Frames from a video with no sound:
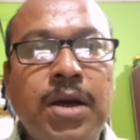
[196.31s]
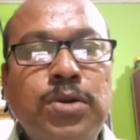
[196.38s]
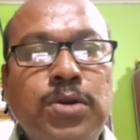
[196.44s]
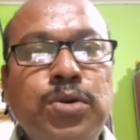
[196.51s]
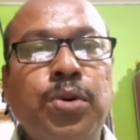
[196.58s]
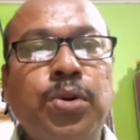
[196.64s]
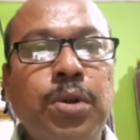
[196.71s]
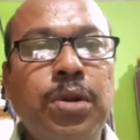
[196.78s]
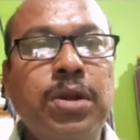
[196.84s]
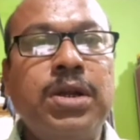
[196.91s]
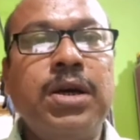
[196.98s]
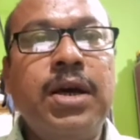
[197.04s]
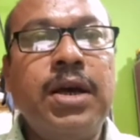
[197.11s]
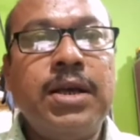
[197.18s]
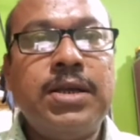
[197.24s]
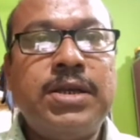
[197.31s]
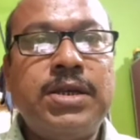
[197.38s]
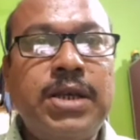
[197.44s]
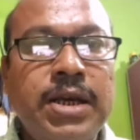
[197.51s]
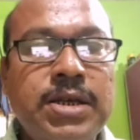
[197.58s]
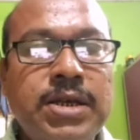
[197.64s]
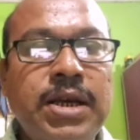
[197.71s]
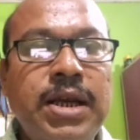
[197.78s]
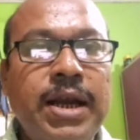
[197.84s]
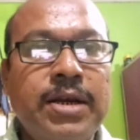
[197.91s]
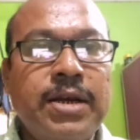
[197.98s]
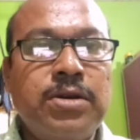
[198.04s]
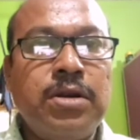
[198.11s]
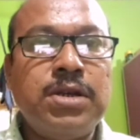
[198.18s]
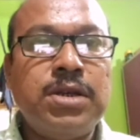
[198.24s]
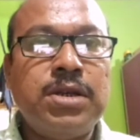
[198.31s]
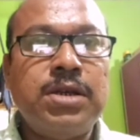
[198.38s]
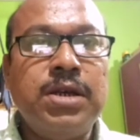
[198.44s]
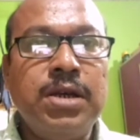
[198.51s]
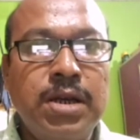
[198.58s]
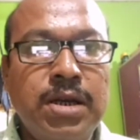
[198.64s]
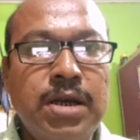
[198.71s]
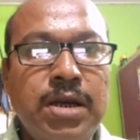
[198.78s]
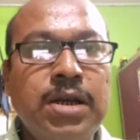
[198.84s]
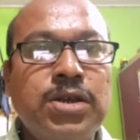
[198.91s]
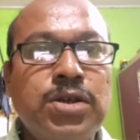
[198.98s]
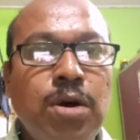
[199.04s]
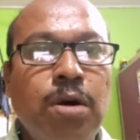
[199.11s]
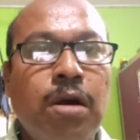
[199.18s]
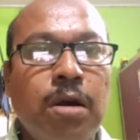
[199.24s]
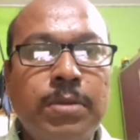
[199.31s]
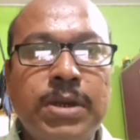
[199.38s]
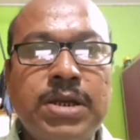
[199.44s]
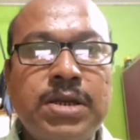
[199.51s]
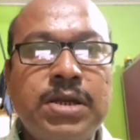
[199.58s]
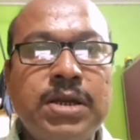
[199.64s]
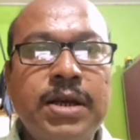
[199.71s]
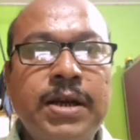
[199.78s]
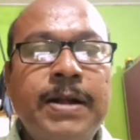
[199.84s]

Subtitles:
to hold 6 electrons in its orbits.